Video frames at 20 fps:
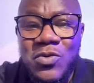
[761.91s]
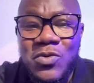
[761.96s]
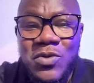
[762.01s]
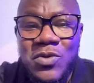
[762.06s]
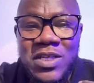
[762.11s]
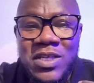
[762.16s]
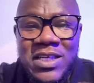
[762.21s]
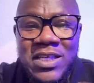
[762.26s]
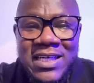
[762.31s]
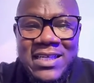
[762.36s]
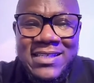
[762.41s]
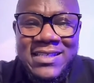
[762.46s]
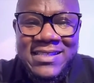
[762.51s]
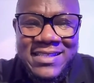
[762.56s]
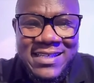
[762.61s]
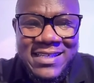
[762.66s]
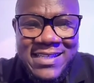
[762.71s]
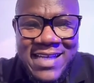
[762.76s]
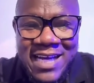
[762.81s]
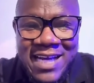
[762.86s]
You need is
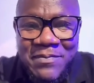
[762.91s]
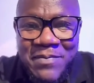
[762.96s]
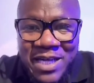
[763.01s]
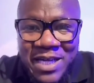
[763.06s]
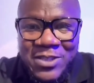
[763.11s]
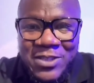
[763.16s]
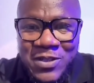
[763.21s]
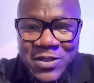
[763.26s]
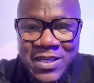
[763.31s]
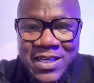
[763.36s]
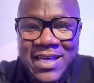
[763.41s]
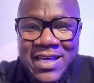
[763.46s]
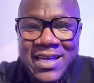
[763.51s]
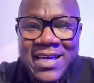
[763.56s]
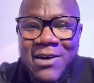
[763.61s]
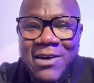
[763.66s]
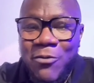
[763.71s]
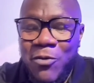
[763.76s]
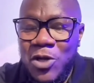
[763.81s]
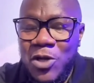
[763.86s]
just that passion.
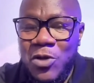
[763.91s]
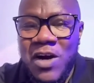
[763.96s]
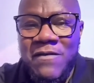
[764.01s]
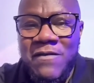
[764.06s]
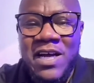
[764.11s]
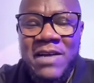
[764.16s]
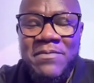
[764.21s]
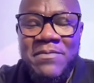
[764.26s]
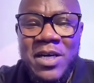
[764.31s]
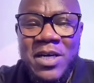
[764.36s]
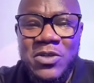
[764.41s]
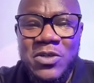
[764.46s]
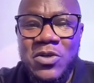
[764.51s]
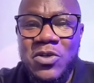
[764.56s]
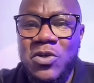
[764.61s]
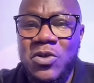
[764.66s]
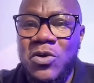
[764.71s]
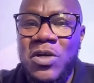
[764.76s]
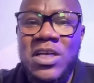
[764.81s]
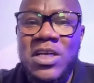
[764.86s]
When you have that passion,
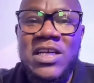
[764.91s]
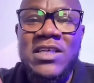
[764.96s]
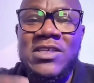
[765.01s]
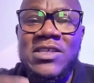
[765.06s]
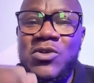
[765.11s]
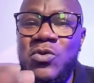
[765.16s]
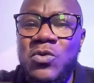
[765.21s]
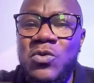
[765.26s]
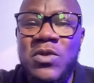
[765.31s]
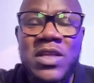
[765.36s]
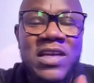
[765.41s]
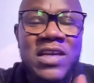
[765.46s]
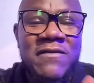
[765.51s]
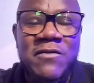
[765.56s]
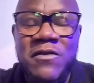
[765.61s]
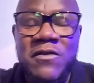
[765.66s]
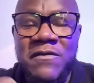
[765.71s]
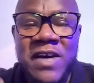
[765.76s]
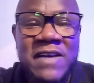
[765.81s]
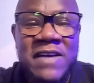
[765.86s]
you're already 2, 3,
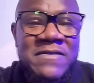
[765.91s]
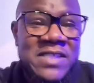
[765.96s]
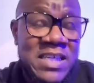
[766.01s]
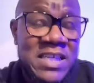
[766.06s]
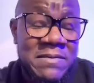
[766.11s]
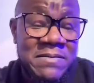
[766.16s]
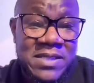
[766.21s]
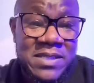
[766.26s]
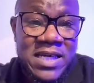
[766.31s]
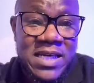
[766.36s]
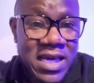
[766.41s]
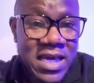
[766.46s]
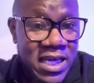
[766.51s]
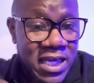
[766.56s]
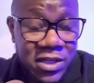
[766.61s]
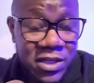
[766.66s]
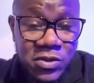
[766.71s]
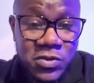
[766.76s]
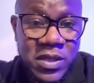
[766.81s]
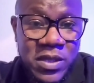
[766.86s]
4, 5 steps
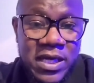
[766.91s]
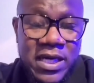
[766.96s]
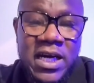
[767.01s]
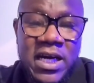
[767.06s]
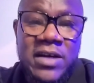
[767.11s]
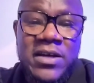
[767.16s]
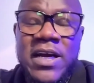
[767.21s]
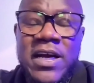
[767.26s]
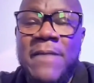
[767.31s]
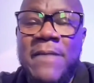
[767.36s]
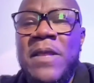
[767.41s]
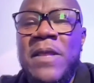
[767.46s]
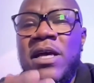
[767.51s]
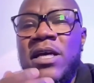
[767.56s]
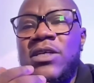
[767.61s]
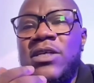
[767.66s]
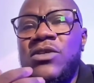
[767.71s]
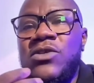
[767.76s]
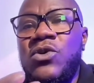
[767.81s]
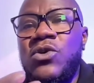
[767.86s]
into the career.
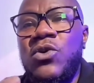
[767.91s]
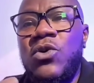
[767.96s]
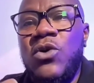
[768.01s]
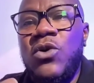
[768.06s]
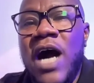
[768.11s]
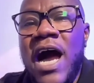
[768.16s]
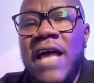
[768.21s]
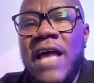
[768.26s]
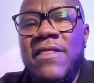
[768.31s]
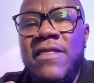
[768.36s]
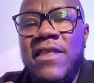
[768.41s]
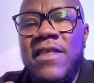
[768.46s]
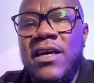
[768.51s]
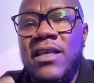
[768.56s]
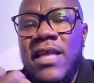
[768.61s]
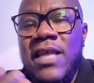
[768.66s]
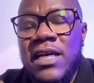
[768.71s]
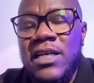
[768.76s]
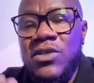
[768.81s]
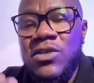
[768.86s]
So I
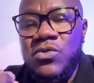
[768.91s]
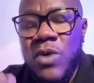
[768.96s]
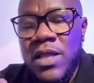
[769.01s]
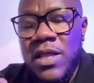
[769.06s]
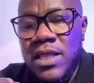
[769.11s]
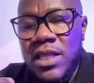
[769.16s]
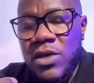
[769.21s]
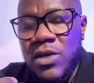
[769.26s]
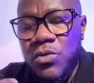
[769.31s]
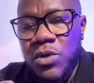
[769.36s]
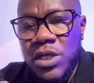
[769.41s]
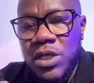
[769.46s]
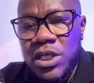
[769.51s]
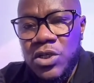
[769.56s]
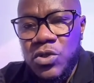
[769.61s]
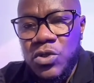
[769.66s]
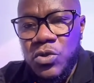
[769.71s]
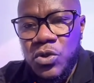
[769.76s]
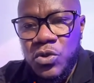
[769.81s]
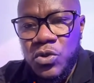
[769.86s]
think that is one thing we
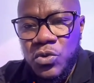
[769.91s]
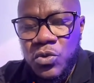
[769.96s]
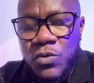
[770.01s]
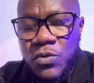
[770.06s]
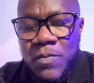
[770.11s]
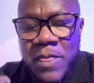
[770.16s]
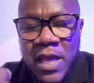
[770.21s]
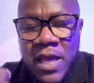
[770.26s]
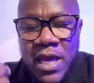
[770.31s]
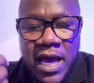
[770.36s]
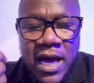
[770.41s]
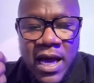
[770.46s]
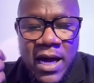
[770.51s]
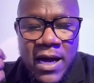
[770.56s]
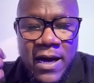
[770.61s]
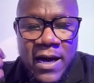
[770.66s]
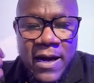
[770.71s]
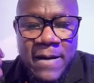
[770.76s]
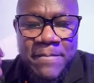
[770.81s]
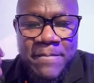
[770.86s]
need to do,
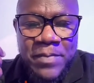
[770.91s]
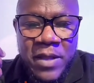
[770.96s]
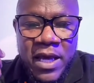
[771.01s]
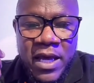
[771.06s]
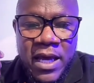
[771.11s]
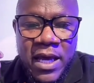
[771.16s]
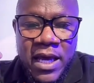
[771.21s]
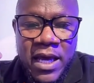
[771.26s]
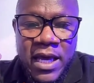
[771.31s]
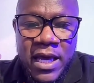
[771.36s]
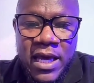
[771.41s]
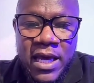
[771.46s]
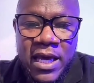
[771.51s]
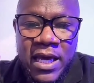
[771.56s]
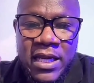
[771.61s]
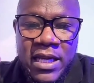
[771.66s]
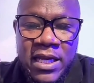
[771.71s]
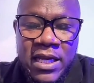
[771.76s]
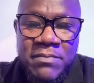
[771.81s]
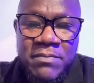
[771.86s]

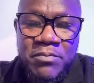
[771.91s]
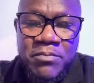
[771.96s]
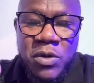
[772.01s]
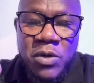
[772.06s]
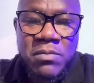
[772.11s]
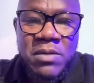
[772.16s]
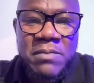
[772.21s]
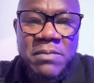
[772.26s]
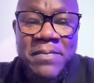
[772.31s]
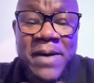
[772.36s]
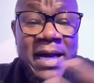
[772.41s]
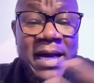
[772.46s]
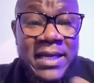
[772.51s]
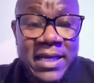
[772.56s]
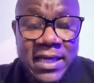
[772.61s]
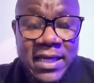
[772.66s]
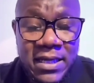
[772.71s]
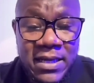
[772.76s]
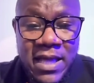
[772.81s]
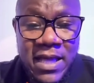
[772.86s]
and probably
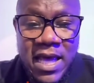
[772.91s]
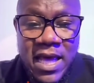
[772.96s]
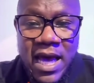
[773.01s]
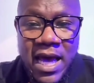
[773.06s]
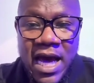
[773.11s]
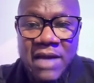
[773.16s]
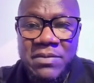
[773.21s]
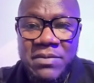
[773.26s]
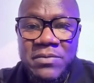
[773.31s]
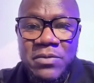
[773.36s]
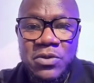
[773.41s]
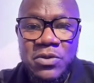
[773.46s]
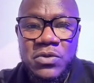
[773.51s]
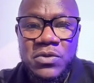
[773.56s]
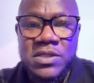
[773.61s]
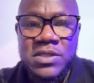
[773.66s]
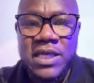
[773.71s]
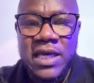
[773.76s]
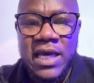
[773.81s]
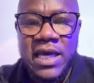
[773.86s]
partner and be able to
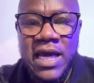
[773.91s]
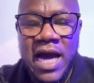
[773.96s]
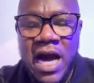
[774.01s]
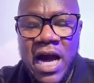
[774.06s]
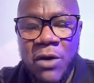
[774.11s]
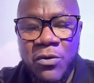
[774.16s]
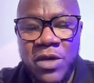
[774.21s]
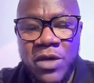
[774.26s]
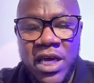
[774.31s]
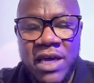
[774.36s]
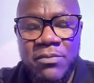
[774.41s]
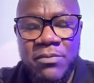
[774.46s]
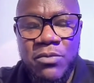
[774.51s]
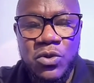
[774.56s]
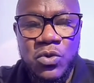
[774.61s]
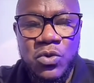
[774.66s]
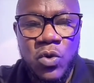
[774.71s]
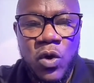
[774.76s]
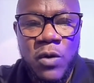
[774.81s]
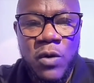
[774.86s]
say, are we able
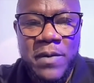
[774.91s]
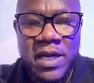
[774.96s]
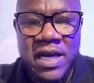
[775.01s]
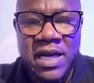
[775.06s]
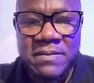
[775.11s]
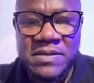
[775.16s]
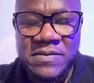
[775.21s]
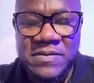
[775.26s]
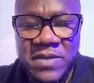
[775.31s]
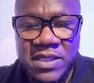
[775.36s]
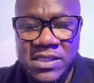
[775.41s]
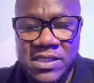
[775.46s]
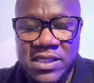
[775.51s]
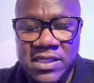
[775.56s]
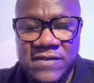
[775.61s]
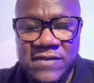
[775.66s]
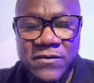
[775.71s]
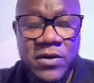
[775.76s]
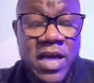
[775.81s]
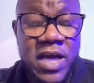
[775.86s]
to open up
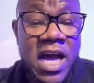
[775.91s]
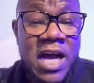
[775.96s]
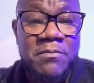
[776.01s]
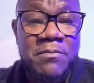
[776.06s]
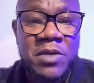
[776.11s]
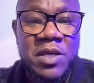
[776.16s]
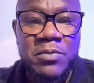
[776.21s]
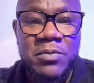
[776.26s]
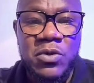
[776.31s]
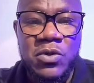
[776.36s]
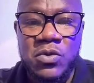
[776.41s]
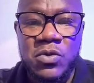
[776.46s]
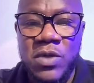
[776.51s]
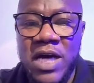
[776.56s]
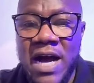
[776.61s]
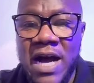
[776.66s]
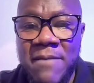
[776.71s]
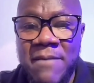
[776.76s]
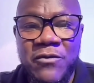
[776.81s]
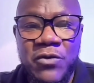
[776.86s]
spaces for young people to
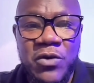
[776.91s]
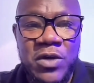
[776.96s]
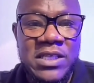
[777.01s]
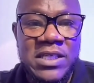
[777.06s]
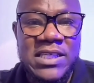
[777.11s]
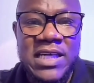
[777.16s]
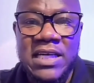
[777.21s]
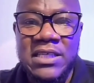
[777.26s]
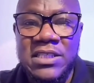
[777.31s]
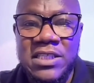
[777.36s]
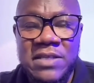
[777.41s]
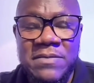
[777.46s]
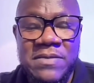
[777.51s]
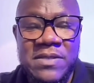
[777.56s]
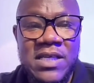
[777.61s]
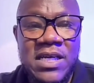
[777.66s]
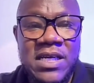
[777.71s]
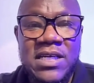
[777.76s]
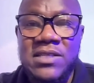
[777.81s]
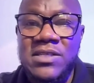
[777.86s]
come for
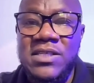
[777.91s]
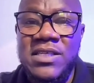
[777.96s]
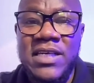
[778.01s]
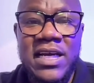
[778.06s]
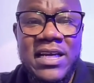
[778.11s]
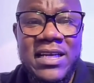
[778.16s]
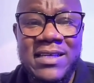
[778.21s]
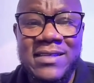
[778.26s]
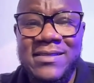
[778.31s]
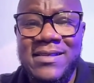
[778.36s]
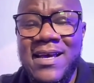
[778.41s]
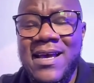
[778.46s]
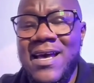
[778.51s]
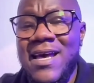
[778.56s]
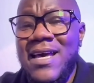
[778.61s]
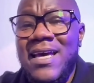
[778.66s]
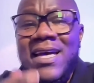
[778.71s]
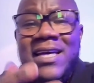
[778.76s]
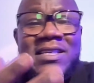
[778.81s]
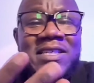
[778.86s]
internships, trainings?
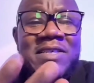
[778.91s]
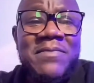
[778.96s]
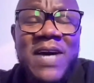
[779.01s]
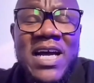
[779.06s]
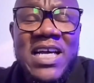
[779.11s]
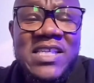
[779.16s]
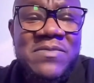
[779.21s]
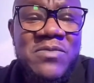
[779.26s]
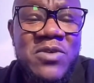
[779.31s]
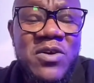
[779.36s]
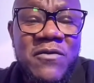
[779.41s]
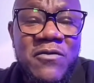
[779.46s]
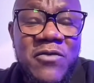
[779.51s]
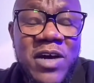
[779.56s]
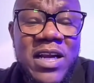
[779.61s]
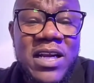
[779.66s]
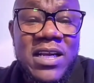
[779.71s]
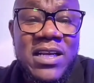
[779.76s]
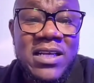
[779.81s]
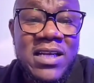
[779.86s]
It reminds me of
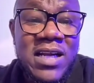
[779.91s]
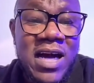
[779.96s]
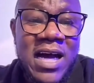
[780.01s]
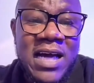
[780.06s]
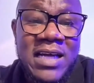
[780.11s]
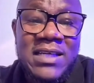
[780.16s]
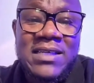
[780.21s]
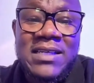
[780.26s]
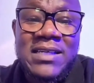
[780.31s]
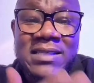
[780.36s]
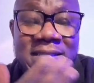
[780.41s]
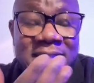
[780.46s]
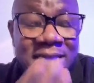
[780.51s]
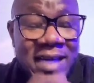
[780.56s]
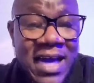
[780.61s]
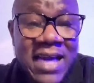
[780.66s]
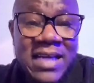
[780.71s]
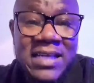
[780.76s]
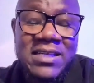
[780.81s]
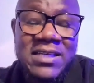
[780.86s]
when I
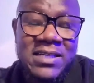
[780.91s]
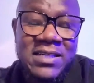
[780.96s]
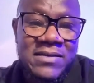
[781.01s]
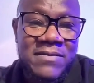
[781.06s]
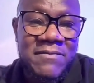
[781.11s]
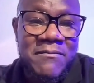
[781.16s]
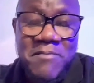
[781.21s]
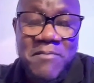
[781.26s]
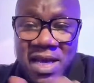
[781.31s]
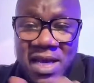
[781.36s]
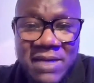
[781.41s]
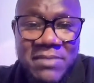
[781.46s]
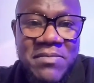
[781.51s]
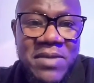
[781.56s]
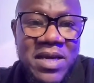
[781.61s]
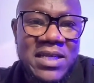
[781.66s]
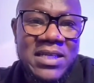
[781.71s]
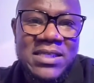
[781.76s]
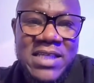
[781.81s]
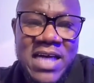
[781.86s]
tried many,
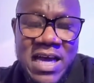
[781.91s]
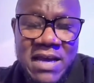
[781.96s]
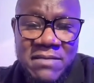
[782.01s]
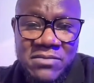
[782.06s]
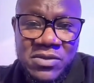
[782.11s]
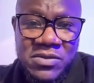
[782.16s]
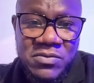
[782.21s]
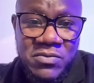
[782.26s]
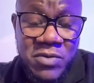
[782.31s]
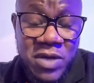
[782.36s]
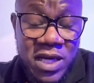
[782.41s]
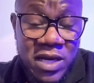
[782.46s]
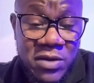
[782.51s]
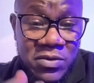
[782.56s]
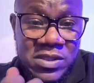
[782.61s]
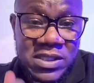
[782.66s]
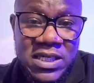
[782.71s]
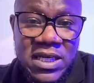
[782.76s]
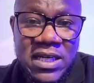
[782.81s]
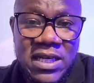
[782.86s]
many times when I
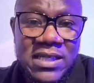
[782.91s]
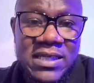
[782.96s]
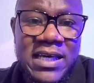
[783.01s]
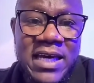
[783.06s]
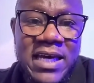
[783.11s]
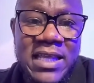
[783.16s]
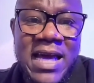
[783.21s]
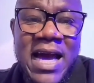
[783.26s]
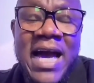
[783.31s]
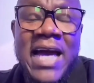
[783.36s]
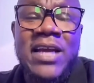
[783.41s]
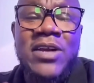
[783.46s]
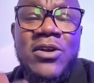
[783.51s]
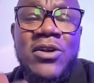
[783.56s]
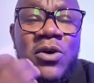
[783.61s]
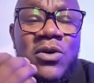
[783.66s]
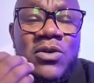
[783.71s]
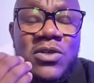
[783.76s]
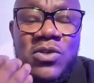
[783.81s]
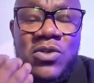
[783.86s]
was still in Kenya. I
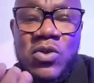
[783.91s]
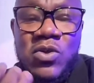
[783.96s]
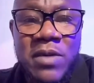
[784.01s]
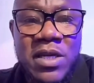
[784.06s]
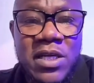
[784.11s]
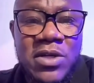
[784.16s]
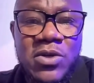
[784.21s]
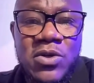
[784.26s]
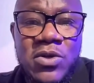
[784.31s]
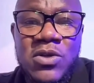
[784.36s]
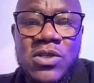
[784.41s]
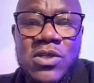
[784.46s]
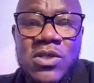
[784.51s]
knocked so many doors.